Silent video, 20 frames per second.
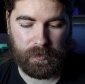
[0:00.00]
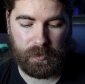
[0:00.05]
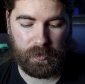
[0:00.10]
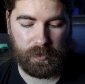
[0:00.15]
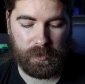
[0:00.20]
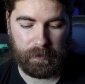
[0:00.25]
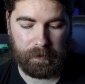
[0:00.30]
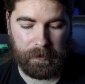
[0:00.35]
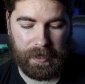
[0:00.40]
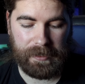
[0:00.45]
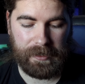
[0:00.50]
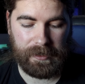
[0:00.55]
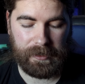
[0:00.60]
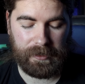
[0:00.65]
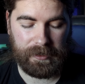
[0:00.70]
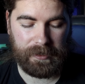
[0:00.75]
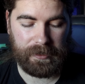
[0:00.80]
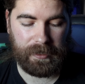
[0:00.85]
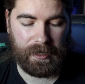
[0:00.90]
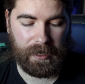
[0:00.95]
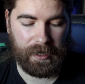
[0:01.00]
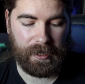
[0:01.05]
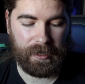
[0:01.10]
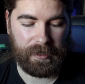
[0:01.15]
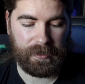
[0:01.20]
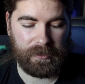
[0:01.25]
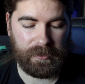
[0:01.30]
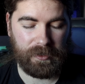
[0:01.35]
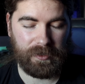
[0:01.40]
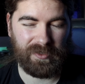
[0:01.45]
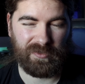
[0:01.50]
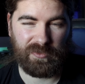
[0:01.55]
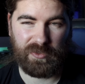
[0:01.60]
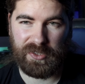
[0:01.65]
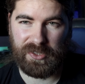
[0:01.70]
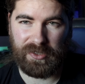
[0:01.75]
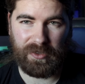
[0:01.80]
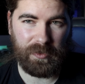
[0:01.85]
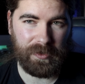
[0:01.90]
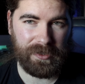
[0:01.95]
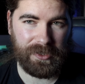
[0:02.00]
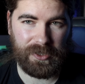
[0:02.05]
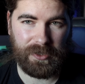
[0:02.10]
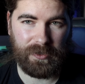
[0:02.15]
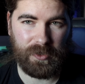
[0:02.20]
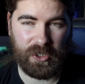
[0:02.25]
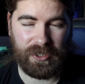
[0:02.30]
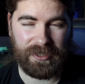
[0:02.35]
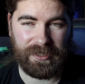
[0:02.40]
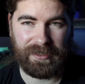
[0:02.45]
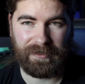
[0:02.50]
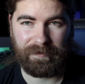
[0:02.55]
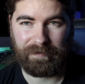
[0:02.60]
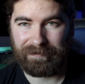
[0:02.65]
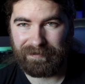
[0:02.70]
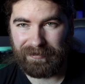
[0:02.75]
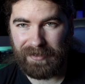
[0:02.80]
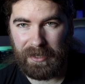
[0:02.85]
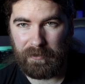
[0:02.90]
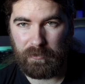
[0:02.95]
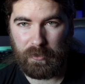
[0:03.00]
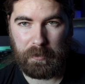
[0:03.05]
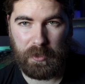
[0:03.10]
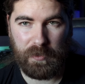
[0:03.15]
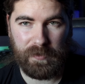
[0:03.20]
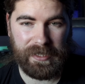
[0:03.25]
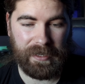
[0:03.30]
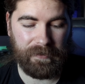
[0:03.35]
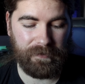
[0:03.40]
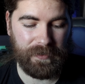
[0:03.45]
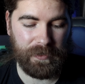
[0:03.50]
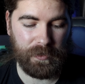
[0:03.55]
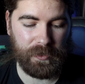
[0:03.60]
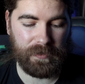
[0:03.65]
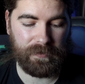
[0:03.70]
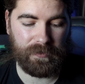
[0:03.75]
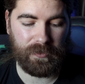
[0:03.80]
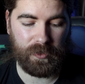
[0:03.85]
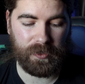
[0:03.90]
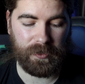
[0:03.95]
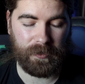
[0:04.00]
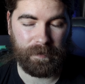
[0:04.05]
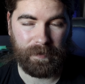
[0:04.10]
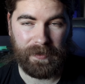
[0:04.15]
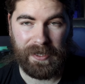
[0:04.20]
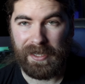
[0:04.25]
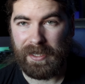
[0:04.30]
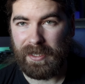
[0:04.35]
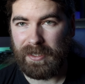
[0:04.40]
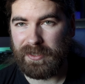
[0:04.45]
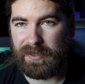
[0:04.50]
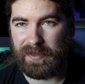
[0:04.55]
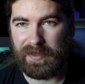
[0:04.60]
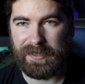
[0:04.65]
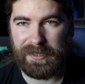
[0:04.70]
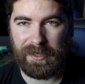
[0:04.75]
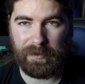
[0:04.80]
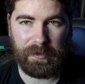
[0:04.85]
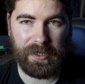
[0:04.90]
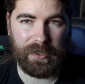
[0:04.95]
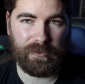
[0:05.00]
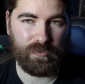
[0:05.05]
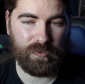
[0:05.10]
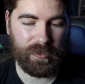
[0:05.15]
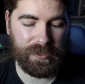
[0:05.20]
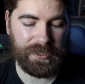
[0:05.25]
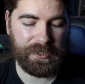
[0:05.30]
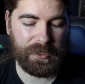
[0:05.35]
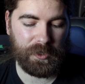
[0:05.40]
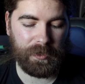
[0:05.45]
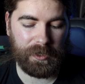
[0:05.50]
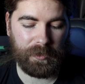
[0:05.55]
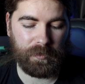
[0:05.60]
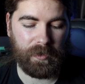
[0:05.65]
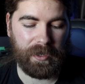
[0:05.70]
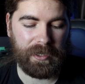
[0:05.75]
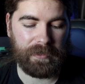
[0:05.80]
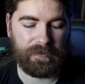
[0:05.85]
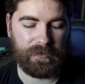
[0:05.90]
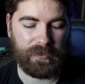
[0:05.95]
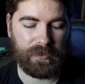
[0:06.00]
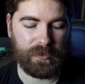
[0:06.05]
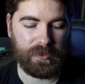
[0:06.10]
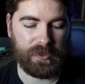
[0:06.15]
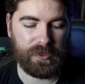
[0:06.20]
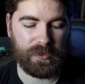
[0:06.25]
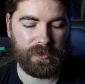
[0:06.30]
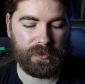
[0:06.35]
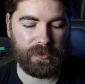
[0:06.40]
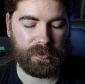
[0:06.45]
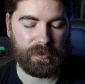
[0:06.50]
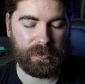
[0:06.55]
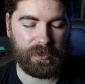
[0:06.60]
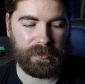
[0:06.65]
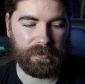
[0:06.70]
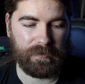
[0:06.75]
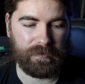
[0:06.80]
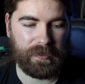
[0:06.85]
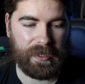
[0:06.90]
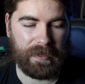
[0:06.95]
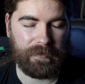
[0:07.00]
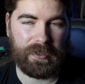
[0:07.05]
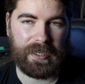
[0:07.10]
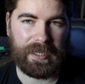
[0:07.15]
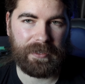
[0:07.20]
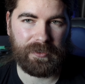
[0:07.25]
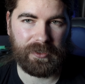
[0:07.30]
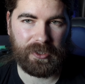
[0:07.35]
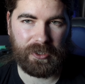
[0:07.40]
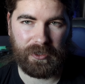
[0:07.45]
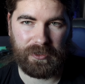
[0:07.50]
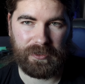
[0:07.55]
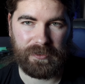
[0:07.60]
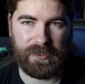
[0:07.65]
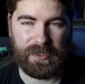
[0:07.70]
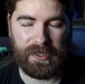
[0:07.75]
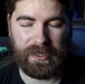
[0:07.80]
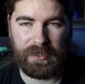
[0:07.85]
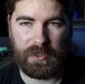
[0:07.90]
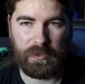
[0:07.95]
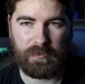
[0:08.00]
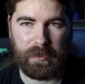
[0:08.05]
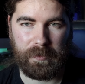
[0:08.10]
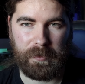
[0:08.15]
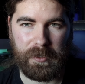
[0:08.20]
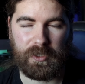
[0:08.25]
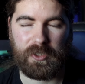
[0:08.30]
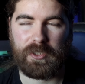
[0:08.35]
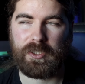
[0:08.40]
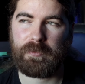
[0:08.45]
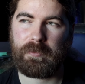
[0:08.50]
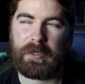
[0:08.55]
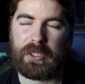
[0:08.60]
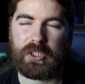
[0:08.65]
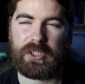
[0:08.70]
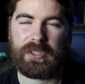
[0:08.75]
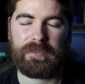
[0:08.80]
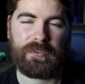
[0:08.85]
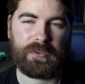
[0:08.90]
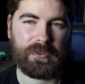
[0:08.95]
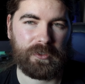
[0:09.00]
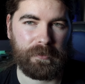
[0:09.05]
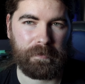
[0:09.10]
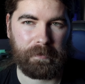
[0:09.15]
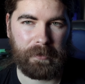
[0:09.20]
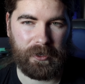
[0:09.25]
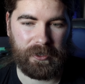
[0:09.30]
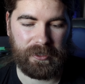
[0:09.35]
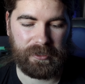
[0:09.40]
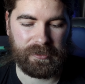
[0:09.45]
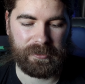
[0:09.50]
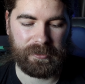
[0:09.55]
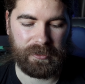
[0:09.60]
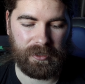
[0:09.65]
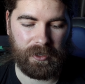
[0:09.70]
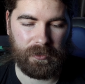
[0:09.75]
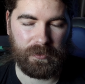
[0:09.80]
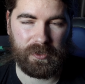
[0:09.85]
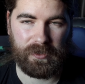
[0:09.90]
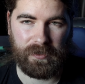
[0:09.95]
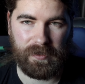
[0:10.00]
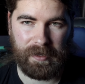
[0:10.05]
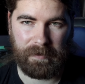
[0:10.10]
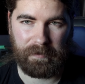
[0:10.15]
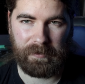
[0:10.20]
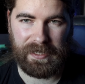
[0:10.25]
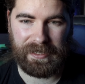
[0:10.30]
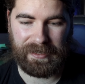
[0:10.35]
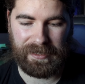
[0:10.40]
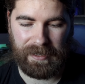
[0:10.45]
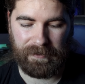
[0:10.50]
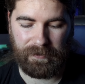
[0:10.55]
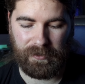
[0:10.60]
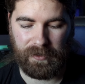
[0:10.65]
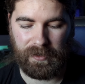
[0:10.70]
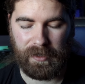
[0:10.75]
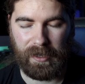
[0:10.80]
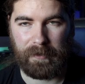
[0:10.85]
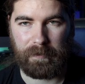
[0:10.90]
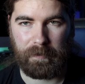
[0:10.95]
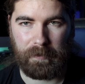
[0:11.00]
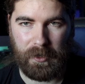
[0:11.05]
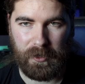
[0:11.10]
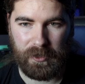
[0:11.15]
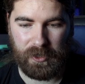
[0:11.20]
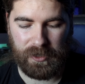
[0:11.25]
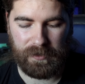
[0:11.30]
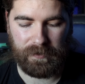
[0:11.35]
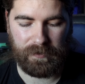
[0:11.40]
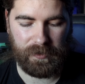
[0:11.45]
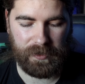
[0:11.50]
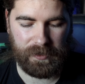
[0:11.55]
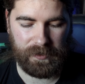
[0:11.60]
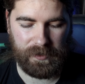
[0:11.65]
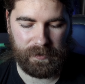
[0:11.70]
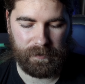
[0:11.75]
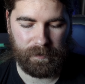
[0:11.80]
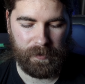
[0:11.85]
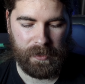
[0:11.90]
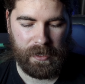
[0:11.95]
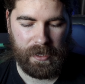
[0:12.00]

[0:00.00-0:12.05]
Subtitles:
for you automatically, and the result is usually it removes that filter for you. So this can be a really quick way for you to kind of level out the colors in your image, especially if you're combining loads of them together and merging things.